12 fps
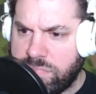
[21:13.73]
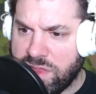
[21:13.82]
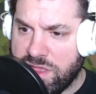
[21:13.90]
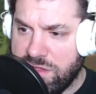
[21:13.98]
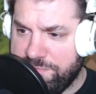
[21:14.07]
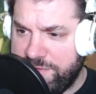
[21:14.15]

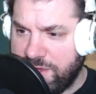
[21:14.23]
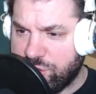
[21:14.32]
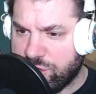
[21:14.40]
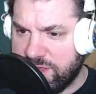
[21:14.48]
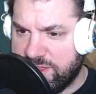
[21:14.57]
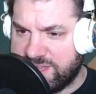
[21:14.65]

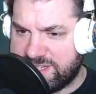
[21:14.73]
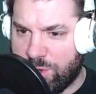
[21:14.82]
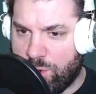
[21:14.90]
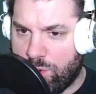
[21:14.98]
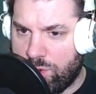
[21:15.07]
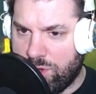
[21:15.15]
eventually this
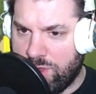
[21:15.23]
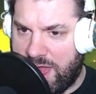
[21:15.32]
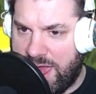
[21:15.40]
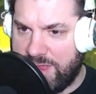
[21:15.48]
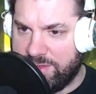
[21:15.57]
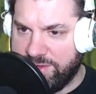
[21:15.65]
whole
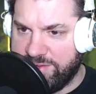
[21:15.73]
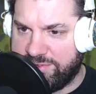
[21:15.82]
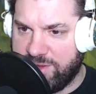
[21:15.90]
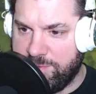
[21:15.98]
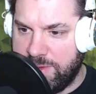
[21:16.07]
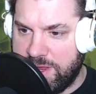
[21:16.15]
island is
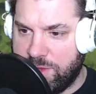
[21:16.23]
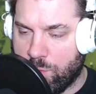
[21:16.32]
going to be,